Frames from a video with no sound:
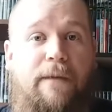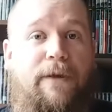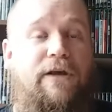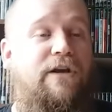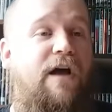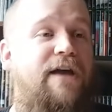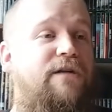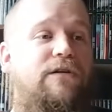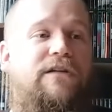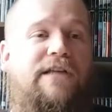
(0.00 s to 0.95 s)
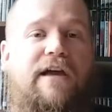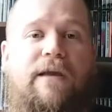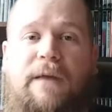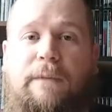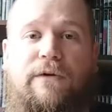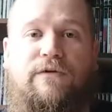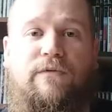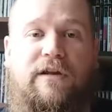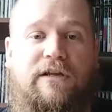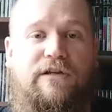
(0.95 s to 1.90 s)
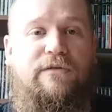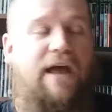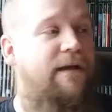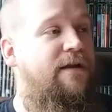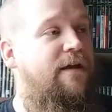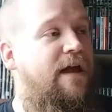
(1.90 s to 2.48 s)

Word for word: But you know, I don't look down on people who want to do that.